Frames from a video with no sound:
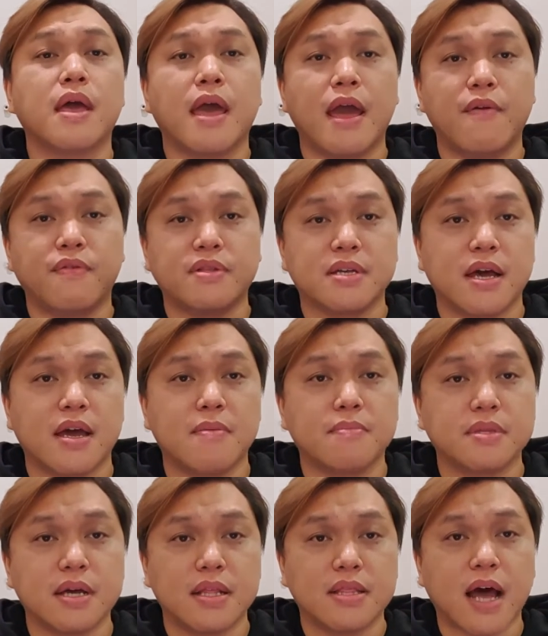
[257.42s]
Every time
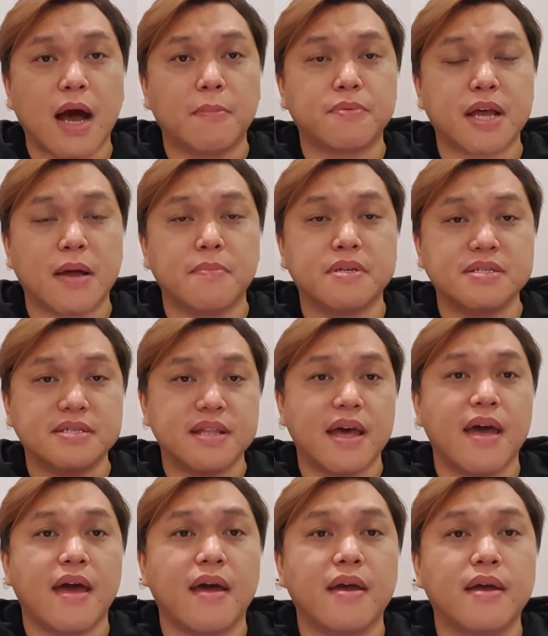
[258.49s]
the uptime is
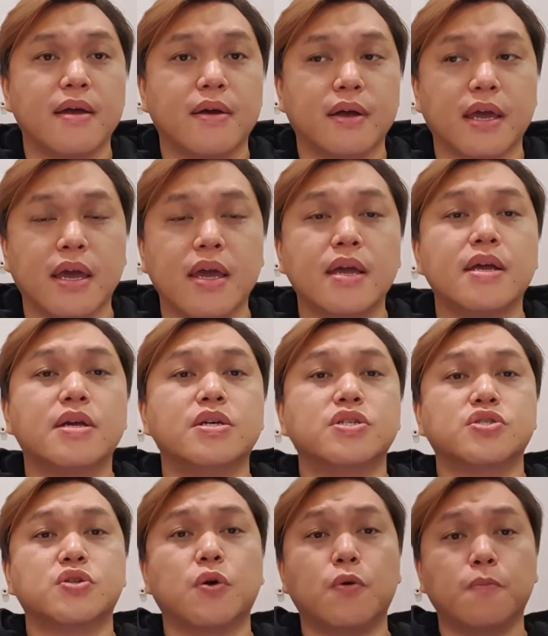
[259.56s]
there. Okay,
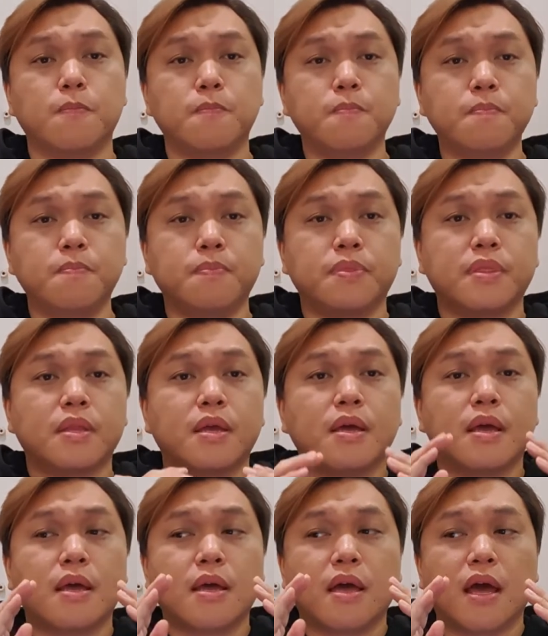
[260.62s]
so
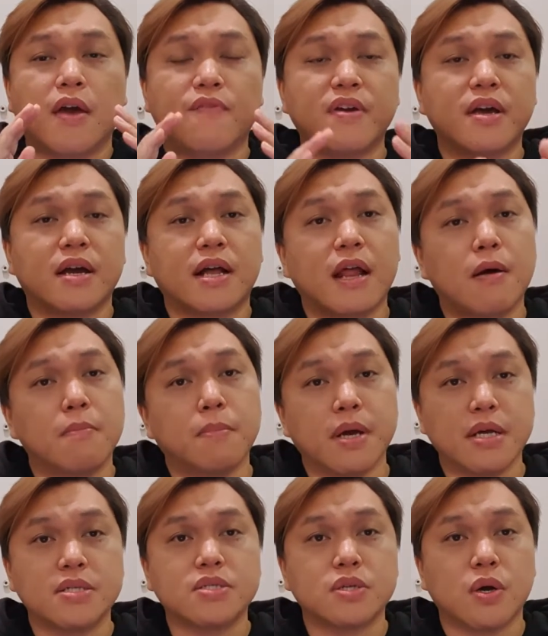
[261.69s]
having a
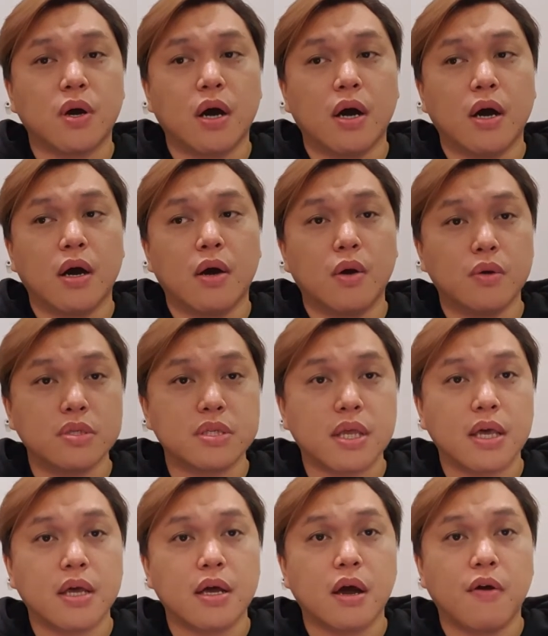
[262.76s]
cloud-based
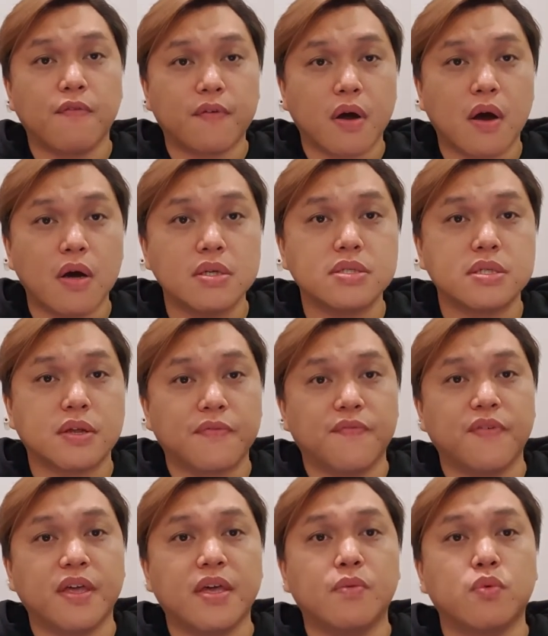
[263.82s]
hosting, of course, the
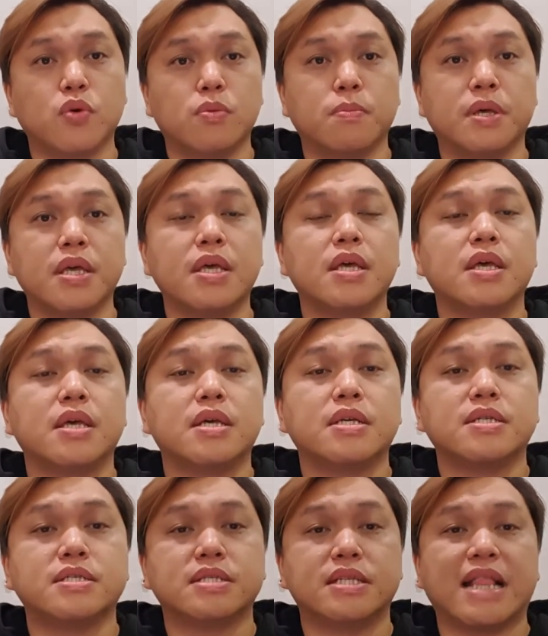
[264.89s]
fee will be
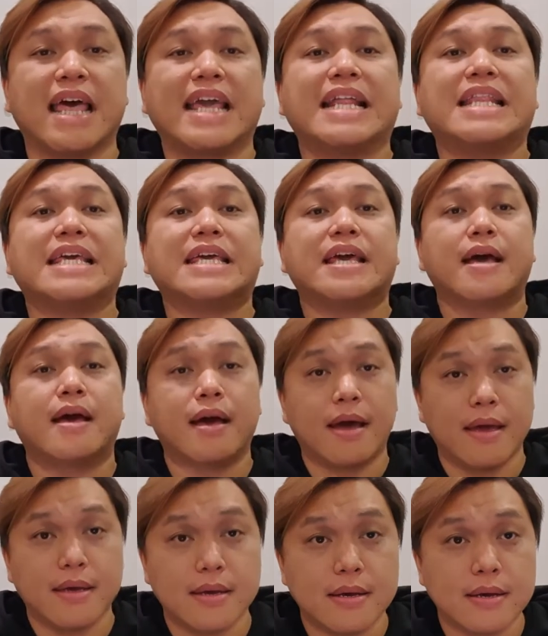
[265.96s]
slightly
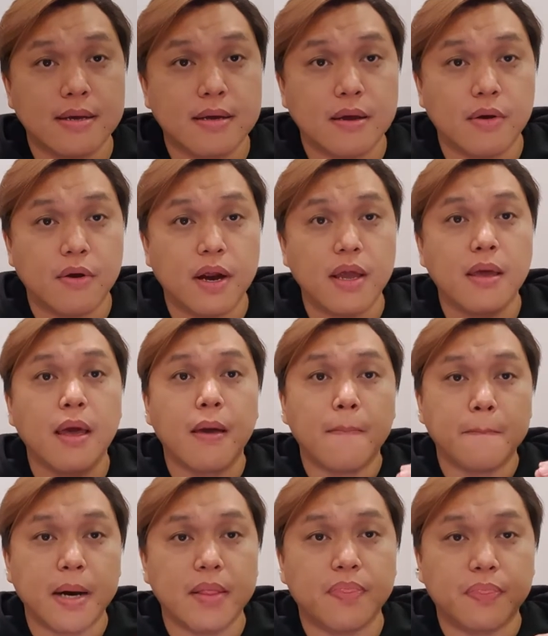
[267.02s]
higher. All right,
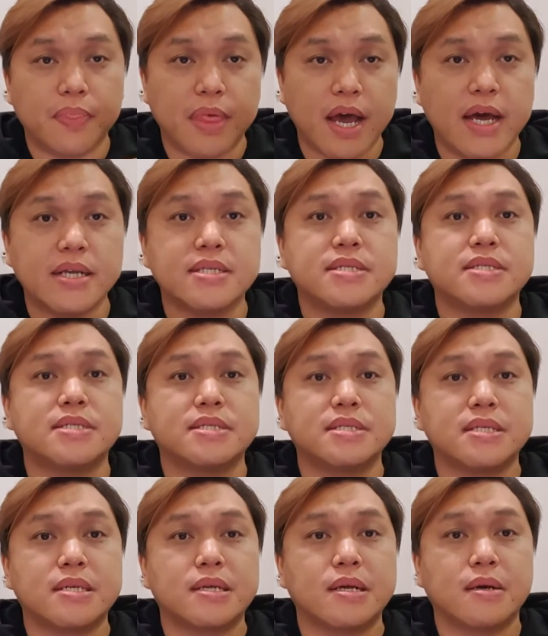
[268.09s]
but that's
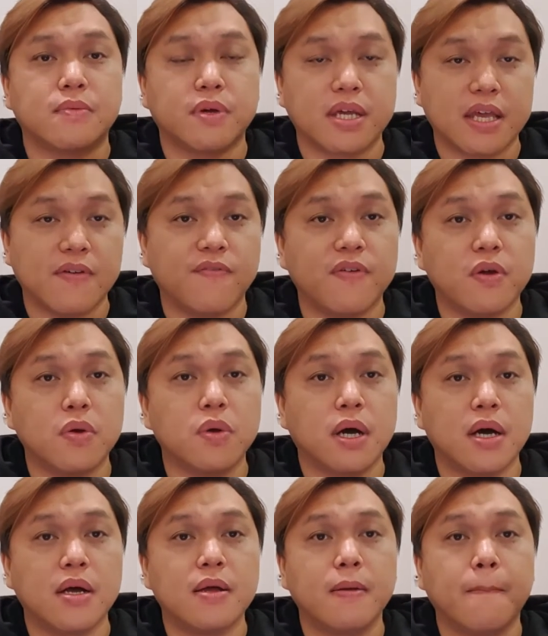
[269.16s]
will give you
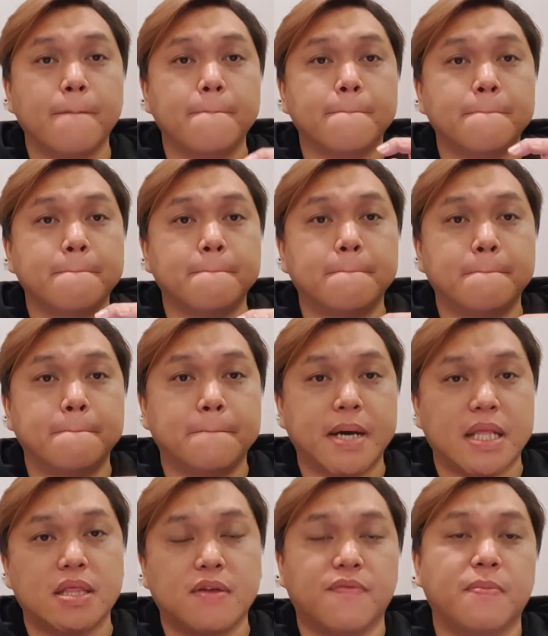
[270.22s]
a
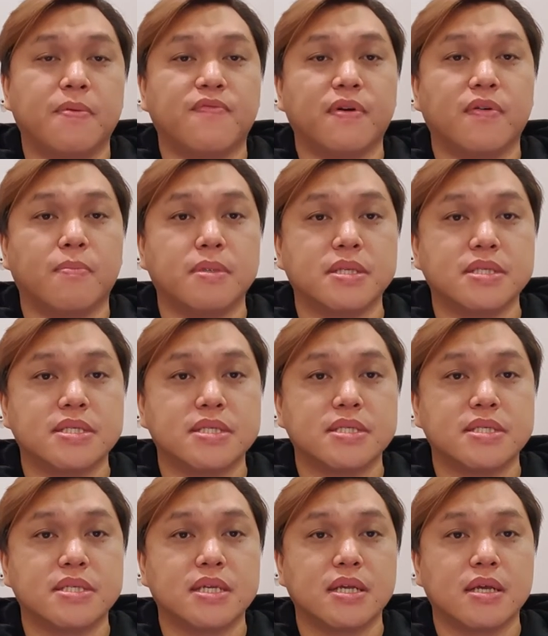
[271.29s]
better performance.
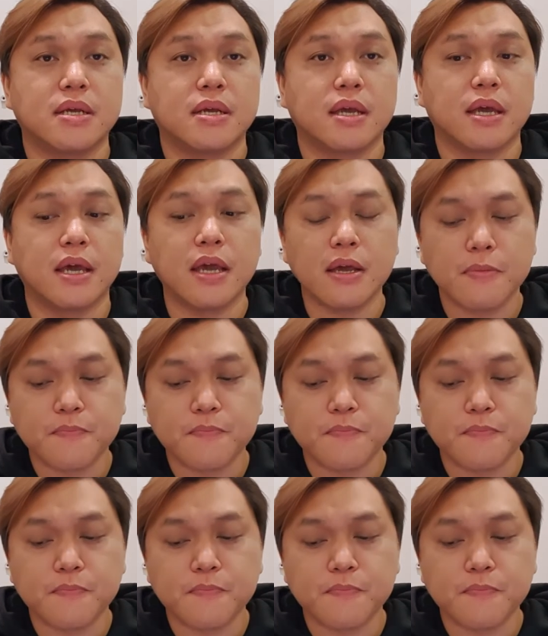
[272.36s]
Okay,